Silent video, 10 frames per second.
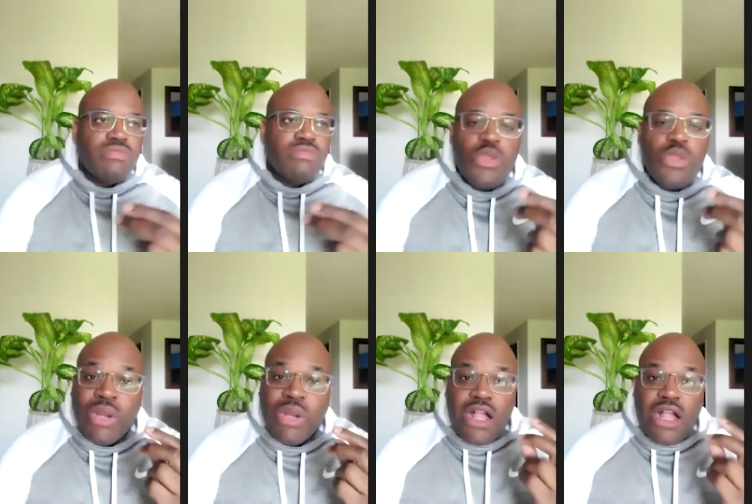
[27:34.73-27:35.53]
When I
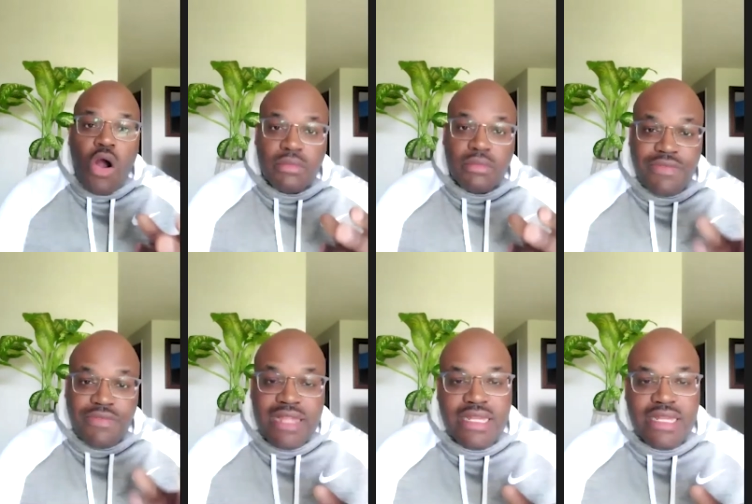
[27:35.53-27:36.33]
called him finally,
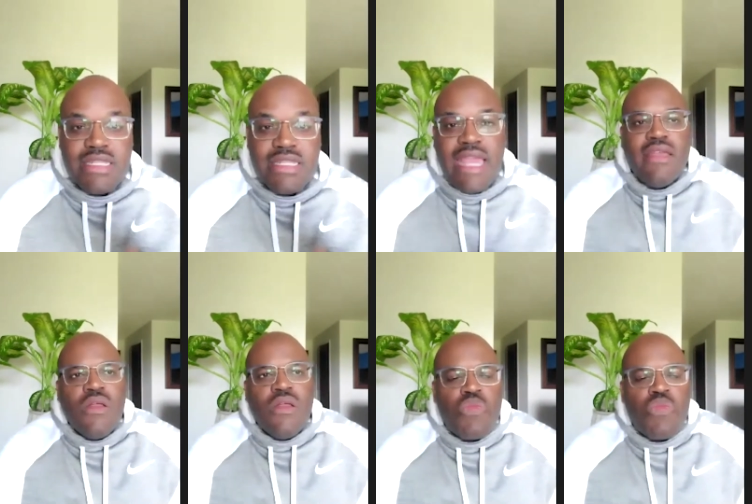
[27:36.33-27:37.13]
I said, "Hey,"
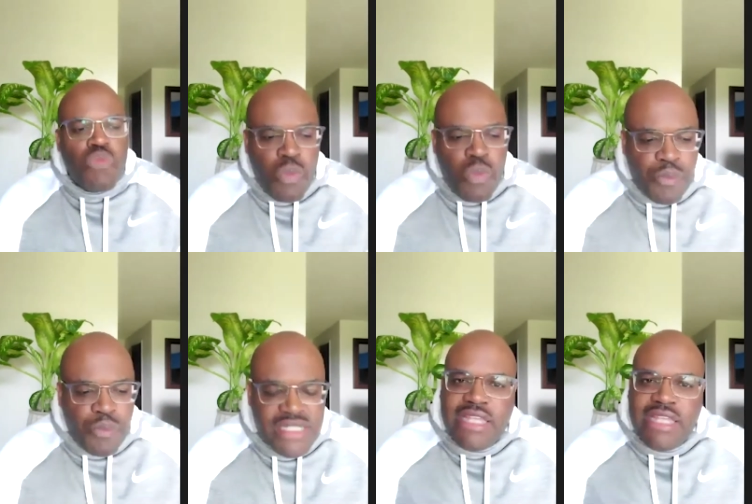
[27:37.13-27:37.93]
I said,
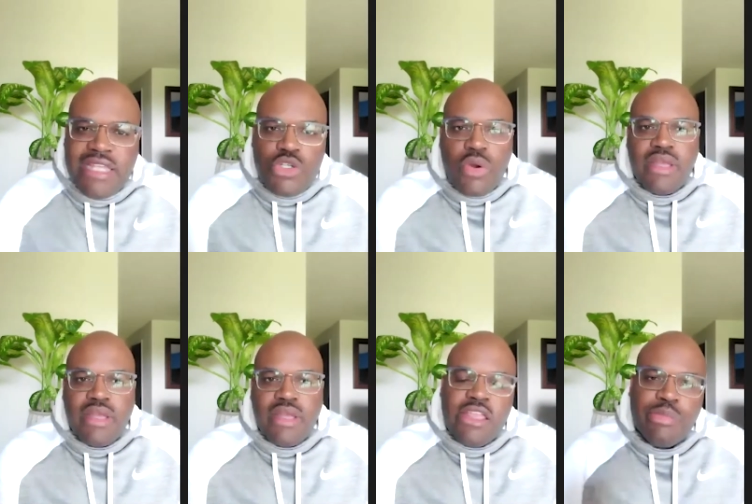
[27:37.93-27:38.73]
"Hey, Tori, hey, your
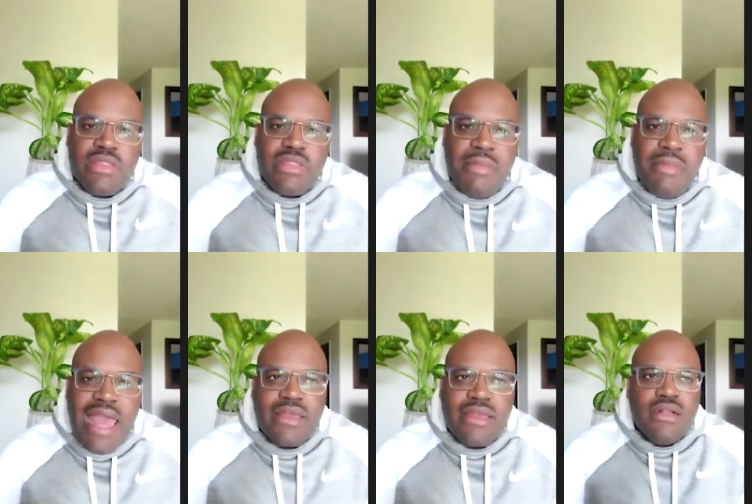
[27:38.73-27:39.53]
brother Mac,
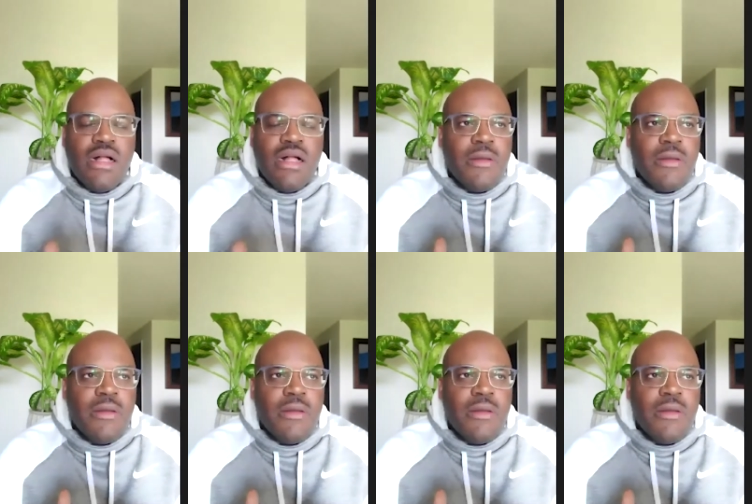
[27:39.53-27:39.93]
um,